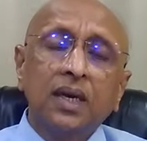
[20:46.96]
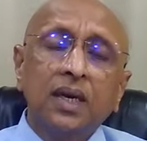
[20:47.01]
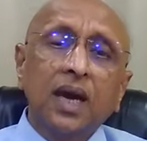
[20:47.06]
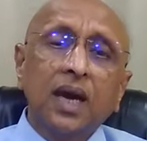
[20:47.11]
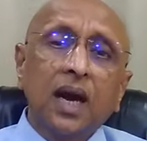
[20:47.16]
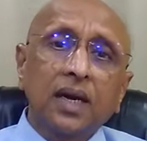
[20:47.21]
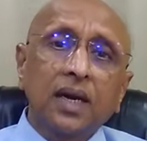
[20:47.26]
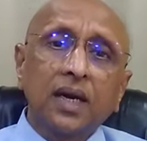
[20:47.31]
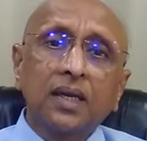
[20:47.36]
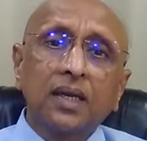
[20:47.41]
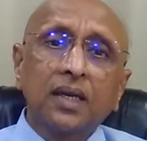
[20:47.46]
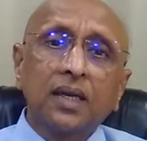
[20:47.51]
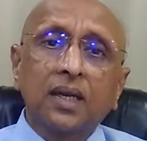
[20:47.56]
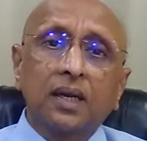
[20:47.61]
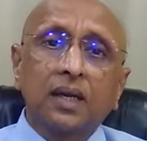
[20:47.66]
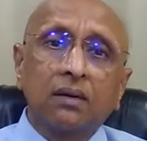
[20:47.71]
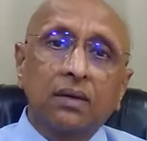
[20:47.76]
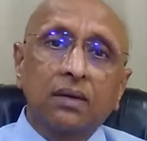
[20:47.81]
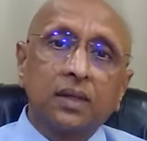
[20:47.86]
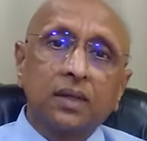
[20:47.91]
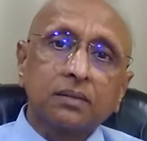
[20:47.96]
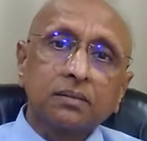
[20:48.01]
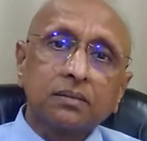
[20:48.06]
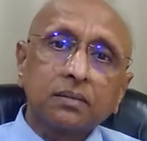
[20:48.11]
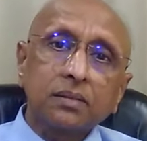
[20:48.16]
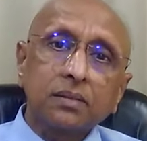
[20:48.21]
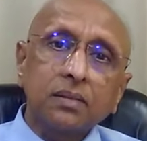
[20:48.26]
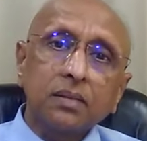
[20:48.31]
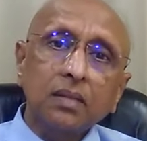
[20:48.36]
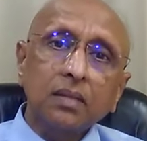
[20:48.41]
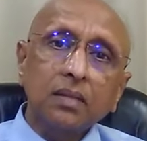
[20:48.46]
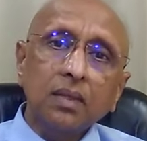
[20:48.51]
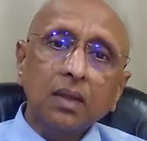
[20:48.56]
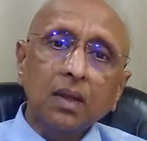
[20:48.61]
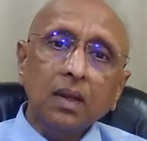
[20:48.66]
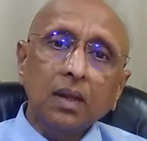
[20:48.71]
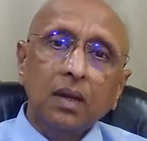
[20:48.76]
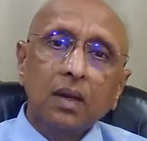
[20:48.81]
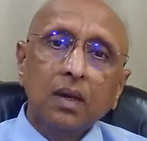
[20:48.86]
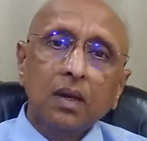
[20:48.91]
He again recovered.
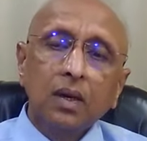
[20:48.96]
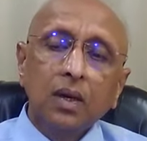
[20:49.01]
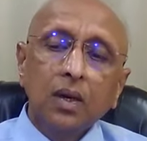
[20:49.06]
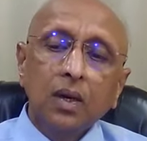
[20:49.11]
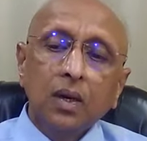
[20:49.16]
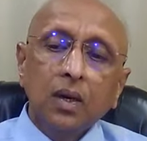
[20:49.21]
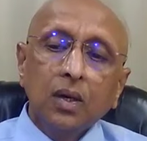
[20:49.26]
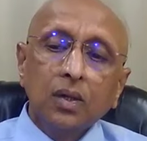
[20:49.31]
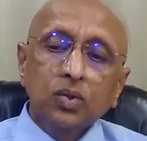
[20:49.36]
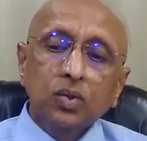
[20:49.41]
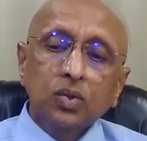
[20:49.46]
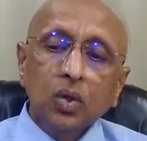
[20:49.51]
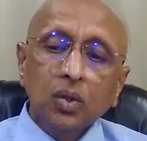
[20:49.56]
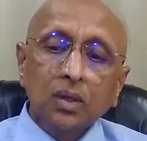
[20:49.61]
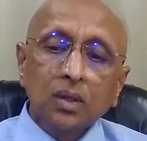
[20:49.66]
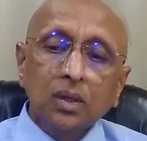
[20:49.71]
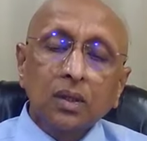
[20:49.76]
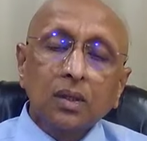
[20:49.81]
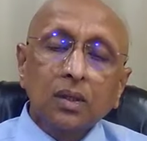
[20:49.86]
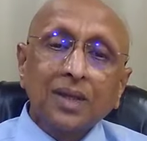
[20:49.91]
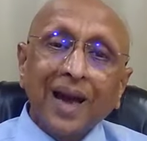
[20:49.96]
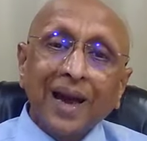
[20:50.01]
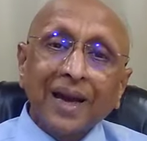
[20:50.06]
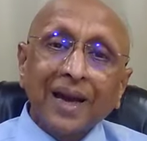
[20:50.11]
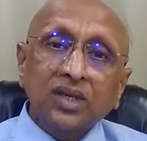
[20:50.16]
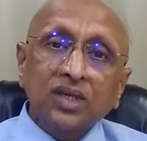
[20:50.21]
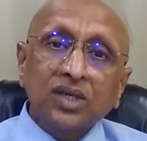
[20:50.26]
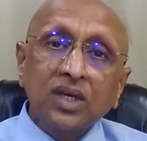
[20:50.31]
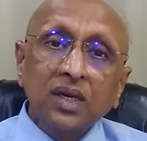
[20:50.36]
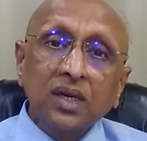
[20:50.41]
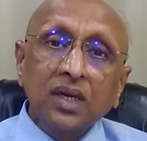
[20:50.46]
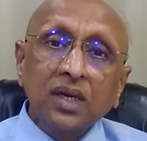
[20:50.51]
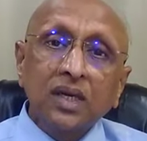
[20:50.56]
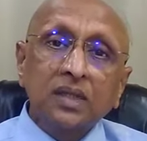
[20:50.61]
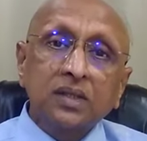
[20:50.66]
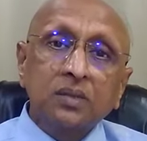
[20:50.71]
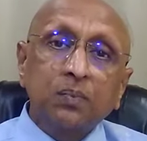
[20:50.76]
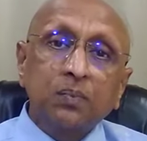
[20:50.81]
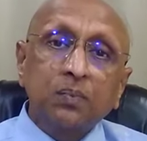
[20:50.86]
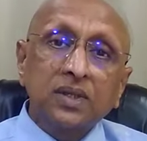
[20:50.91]
So the
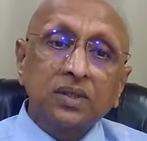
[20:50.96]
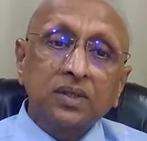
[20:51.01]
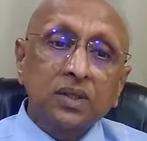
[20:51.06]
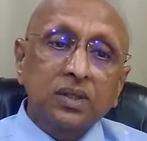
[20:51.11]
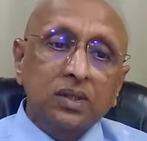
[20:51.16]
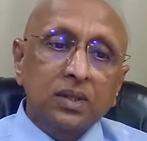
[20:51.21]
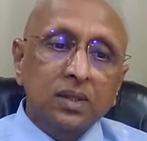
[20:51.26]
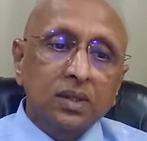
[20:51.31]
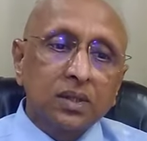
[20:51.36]
action